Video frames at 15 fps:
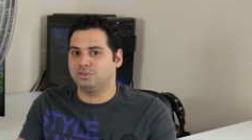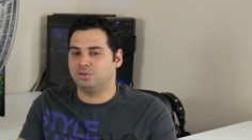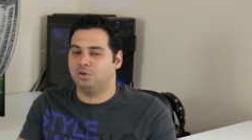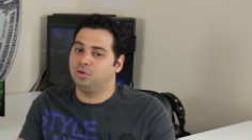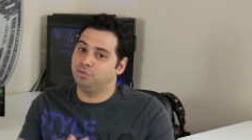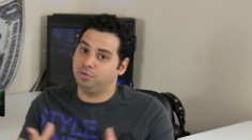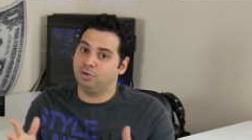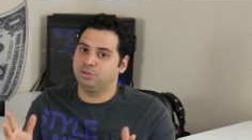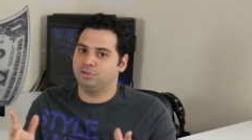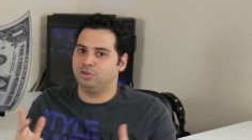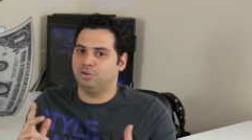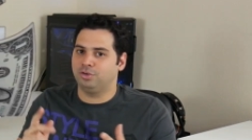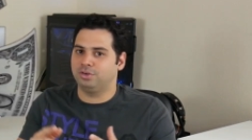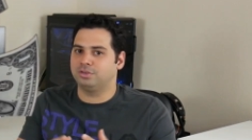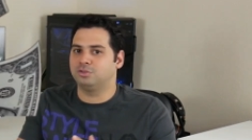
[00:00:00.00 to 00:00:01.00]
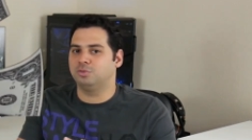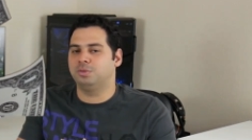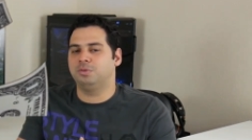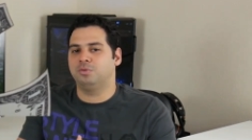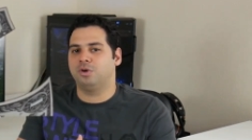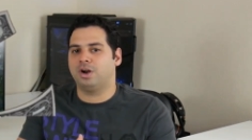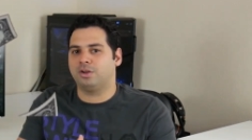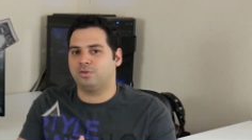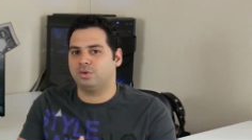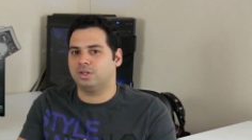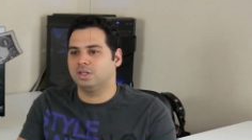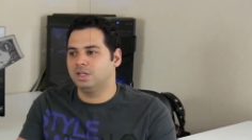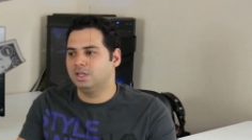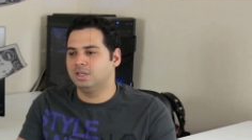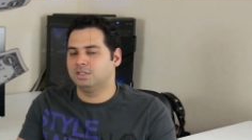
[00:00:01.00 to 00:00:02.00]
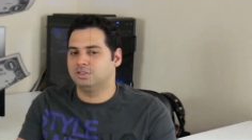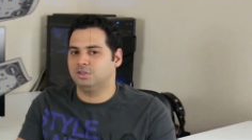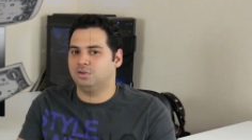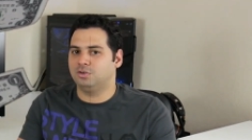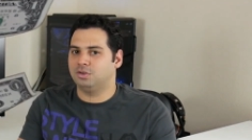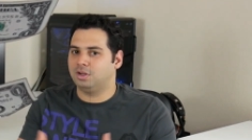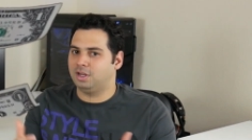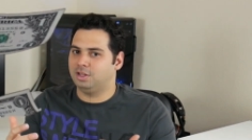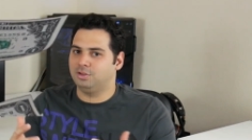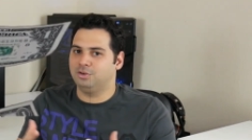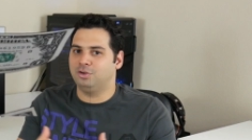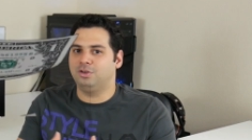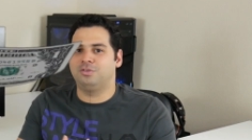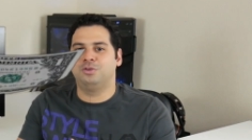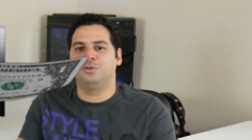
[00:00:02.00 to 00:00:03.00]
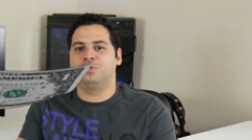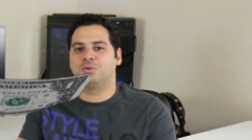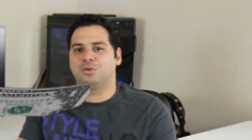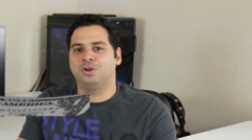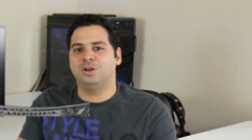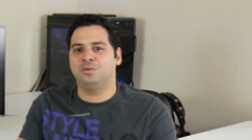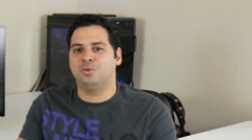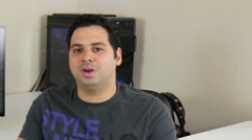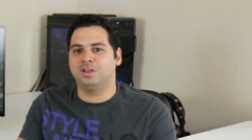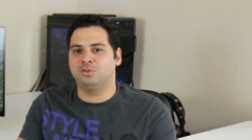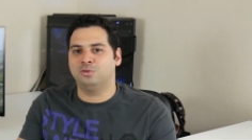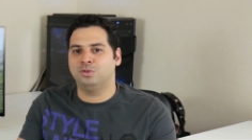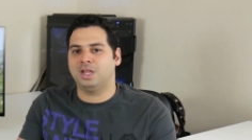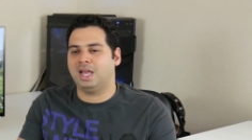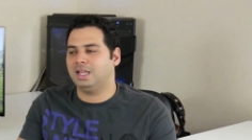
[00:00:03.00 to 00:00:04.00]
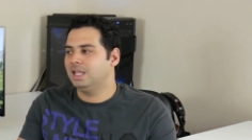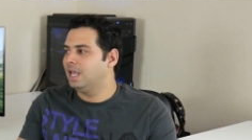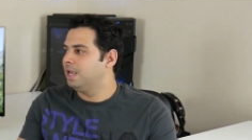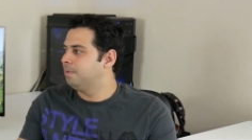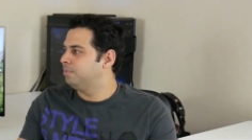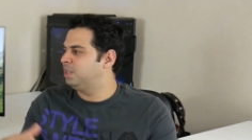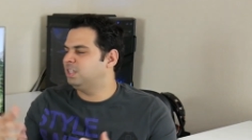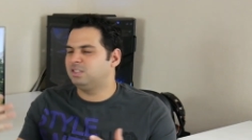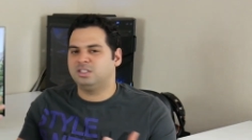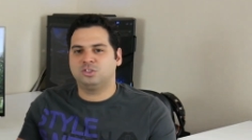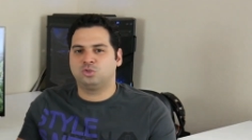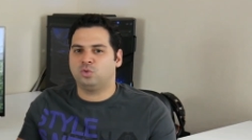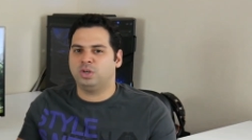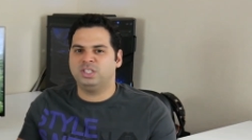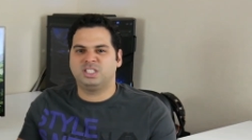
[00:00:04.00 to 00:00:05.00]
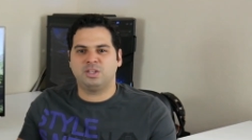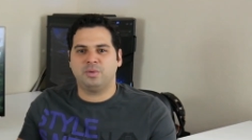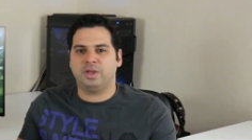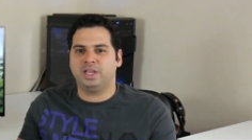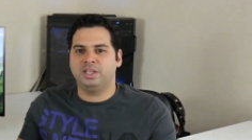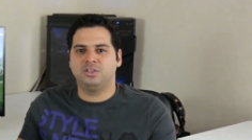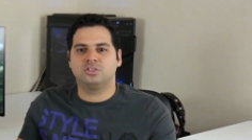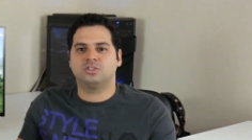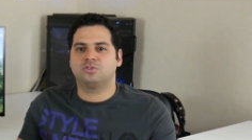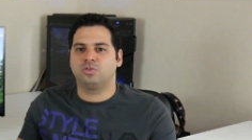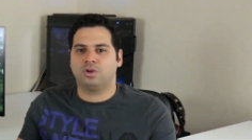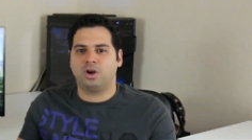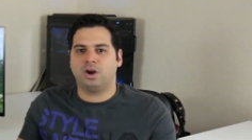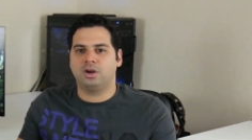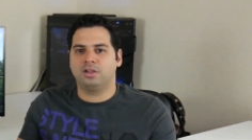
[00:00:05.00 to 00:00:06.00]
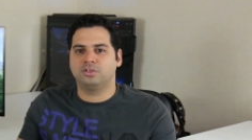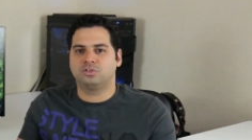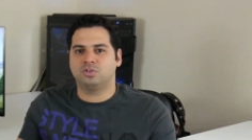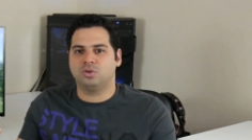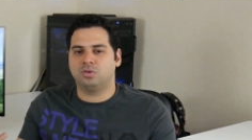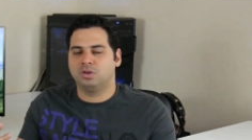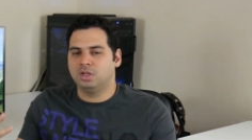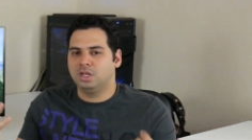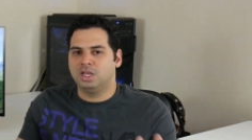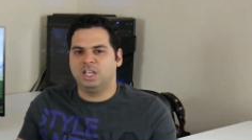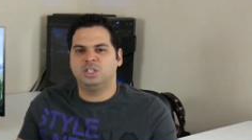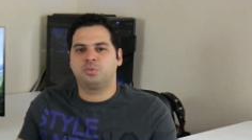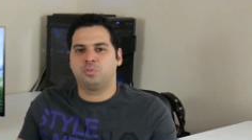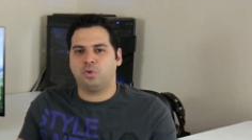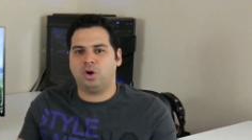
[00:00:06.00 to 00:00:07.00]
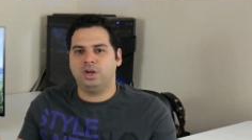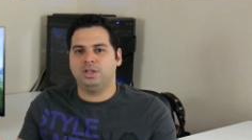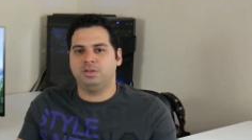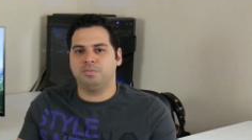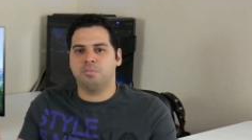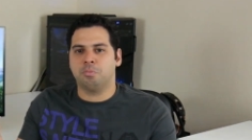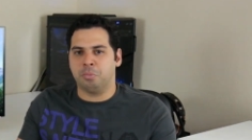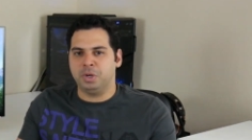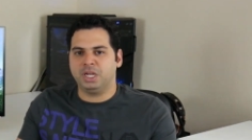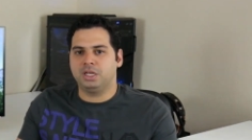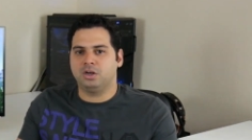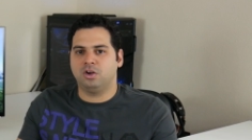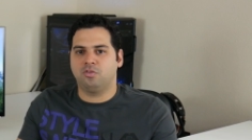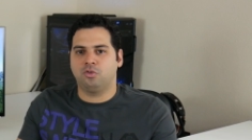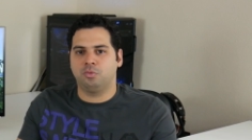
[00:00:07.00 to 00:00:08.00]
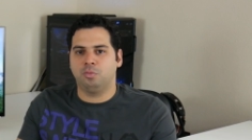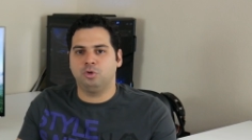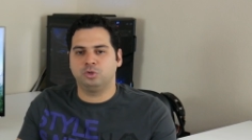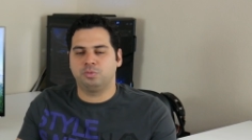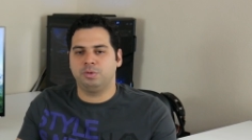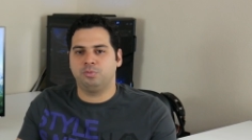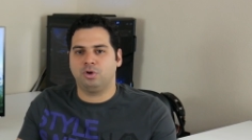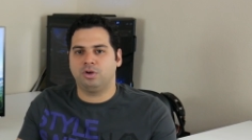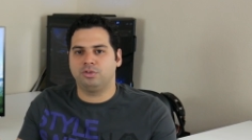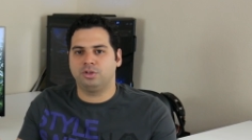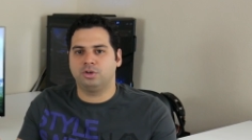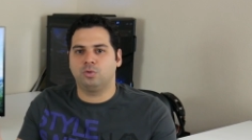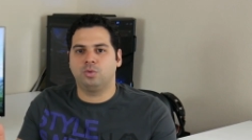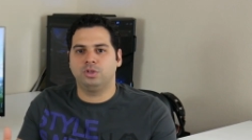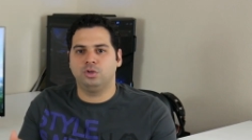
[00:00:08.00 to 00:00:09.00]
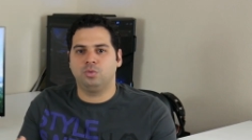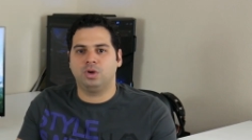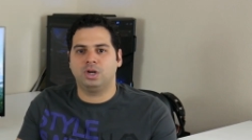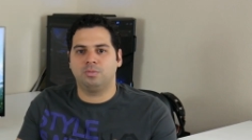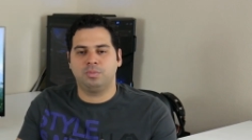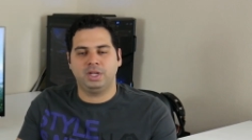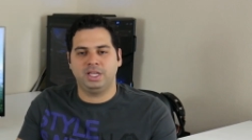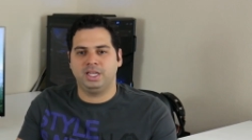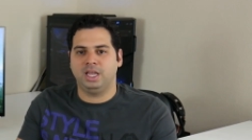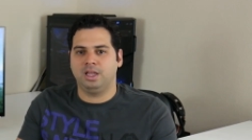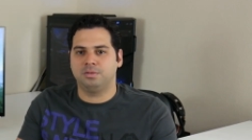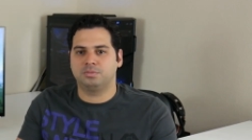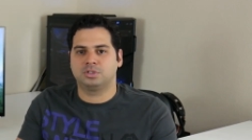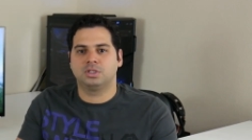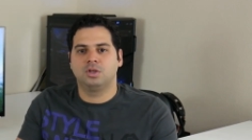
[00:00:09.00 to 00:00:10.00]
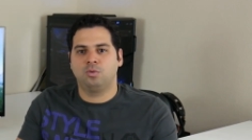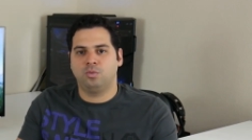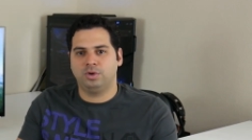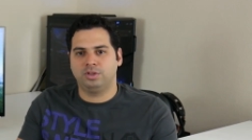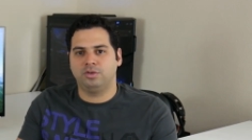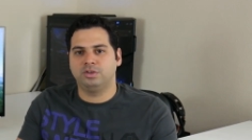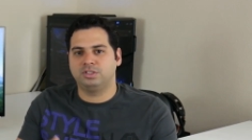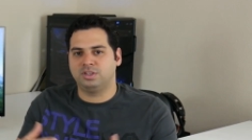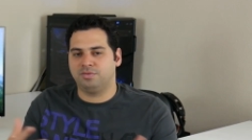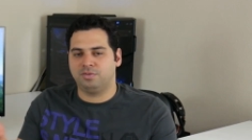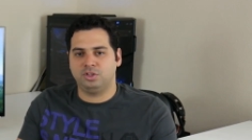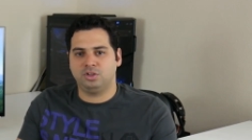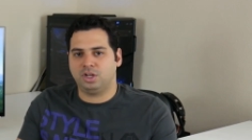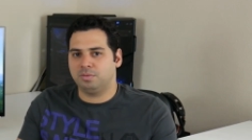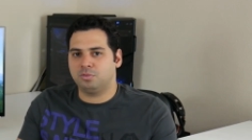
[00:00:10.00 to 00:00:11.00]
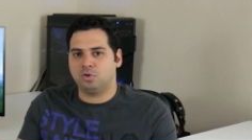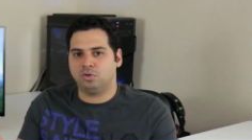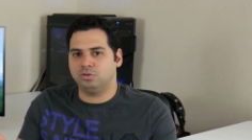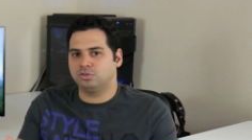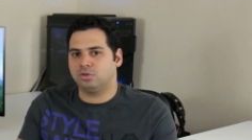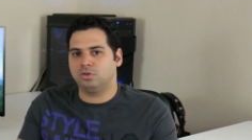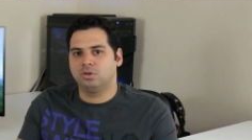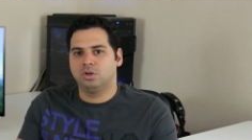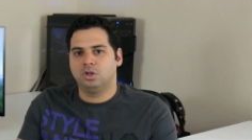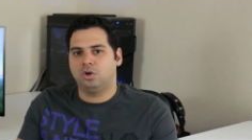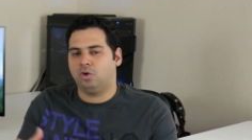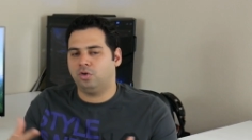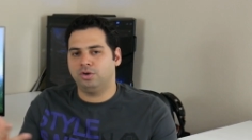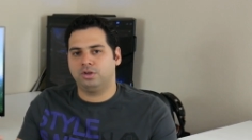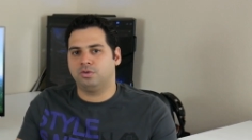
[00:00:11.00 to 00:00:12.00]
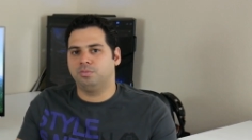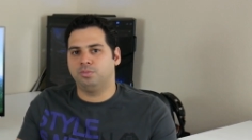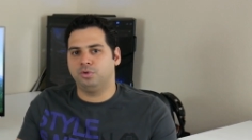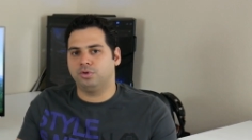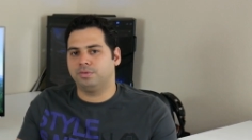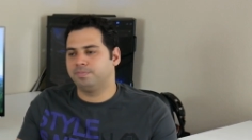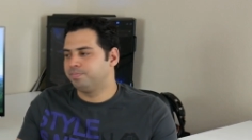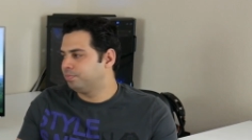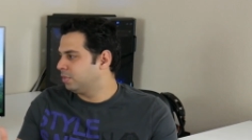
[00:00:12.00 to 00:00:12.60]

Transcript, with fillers: So $1,400 to be more accurate. So I don't know if you really want to do that. This is 27 inches regardless, so it's probably big enough for most people out there when you want to play games, whether it's a video game console or a computer.